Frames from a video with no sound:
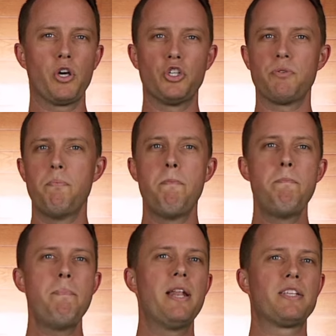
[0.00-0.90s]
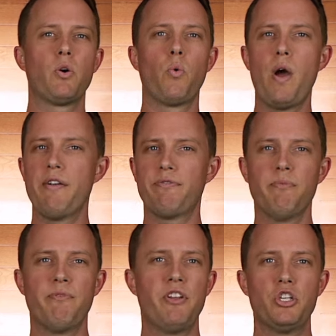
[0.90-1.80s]
you're just minutes away
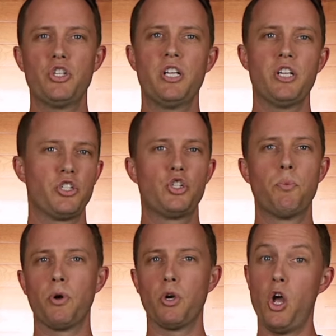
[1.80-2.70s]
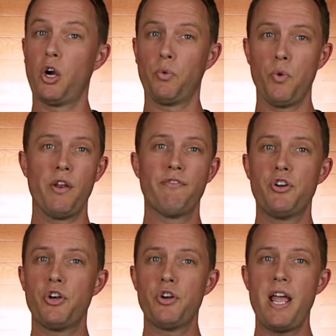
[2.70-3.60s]
from finishing a super long run
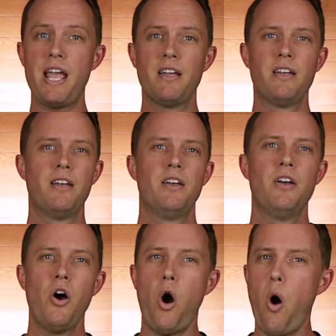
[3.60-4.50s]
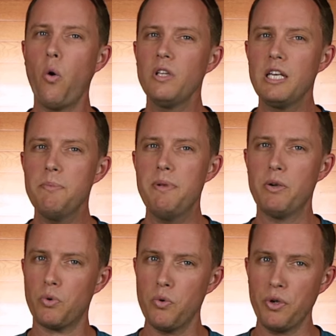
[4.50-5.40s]
for your day, only to be
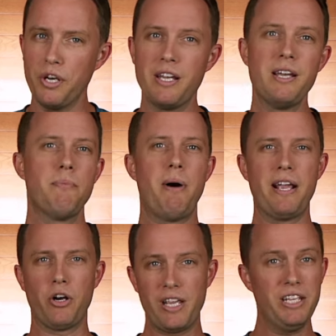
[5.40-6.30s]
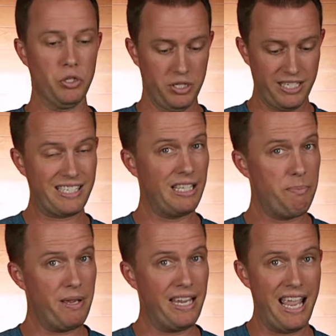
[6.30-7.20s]
ruined by your heel
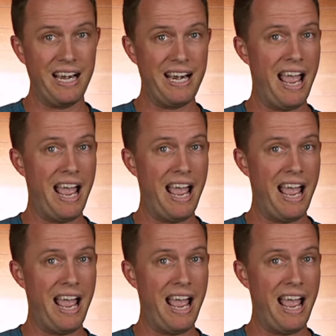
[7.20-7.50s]
slipping in and